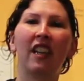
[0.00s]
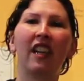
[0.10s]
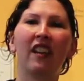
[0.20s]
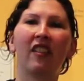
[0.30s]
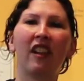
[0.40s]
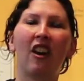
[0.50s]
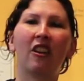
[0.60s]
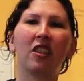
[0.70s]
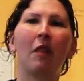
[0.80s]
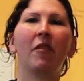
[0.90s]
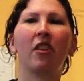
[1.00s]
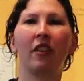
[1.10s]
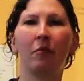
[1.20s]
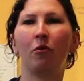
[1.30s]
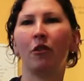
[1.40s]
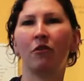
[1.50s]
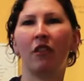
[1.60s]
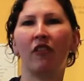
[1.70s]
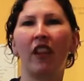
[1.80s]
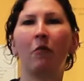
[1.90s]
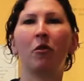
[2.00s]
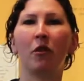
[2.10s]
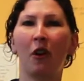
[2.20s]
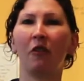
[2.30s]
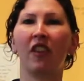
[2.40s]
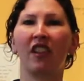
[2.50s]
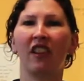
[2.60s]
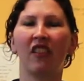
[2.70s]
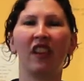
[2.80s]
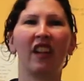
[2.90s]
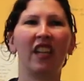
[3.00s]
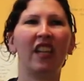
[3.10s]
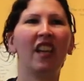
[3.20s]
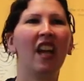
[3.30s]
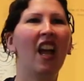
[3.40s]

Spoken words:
is our Tomaselli portrait of Samuel Coates in his study.